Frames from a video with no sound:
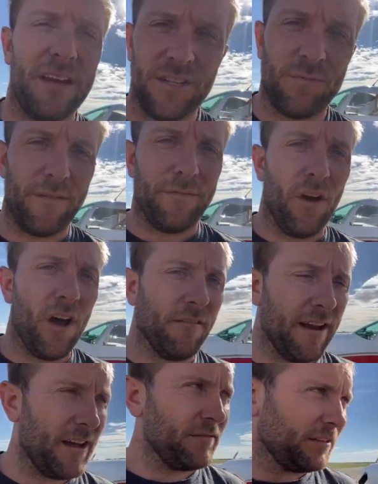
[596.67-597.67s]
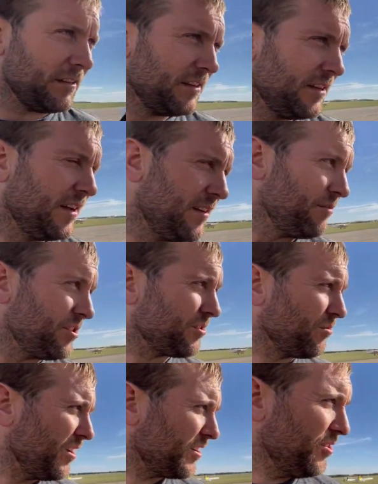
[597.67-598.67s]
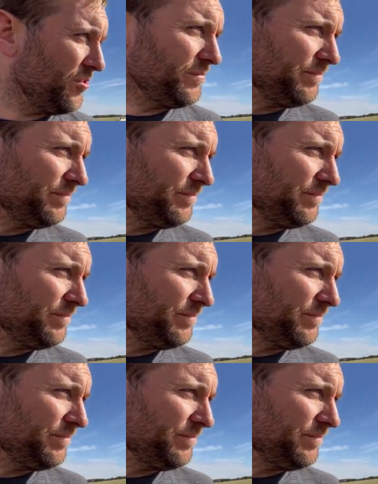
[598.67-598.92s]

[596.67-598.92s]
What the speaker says: as we fly around, which is quite cool.